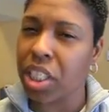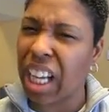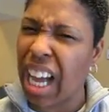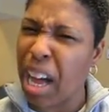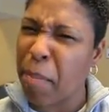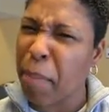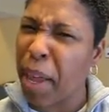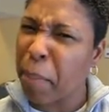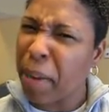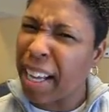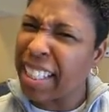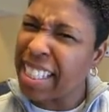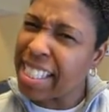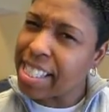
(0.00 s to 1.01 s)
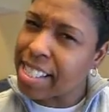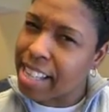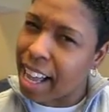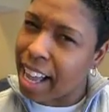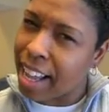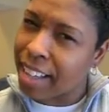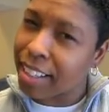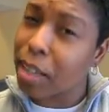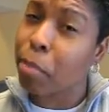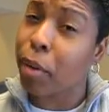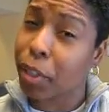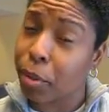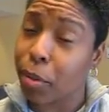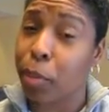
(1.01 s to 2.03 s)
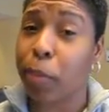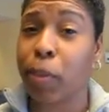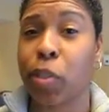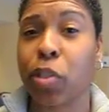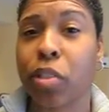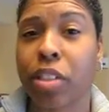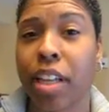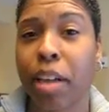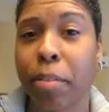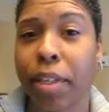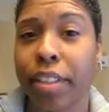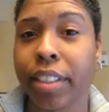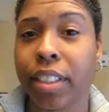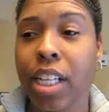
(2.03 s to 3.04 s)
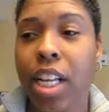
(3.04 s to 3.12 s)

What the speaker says: combat pilot inside and break your own personal sound barrier.